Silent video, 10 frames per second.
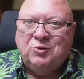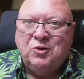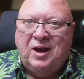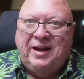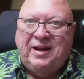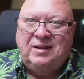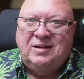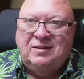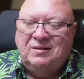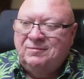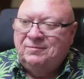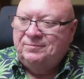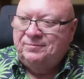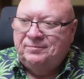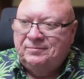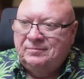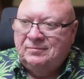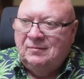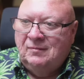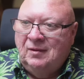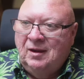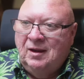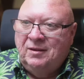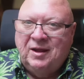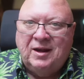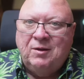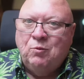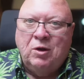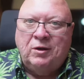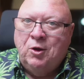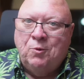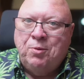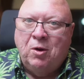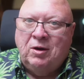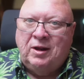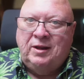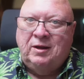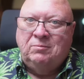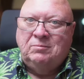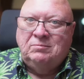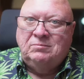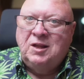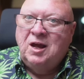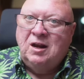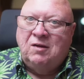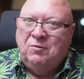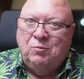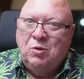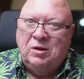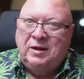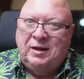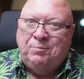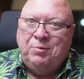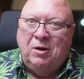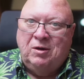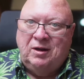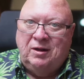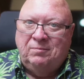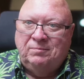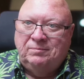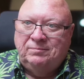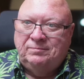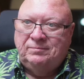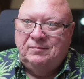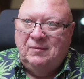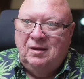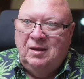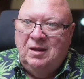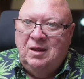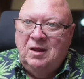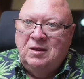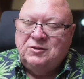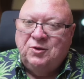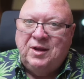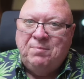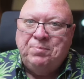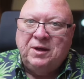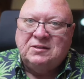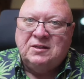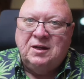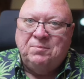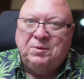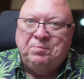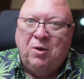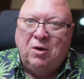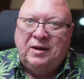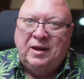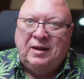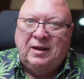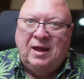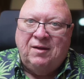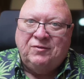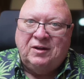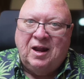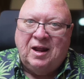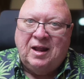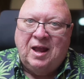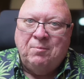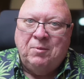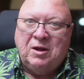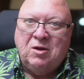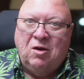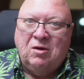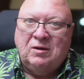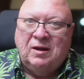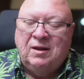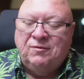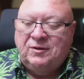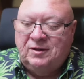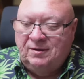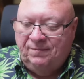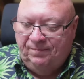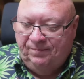trained, and they didn't want no part of him. None of them wanted any part of him. So he busted up the party. They left, and I got in my car and left, and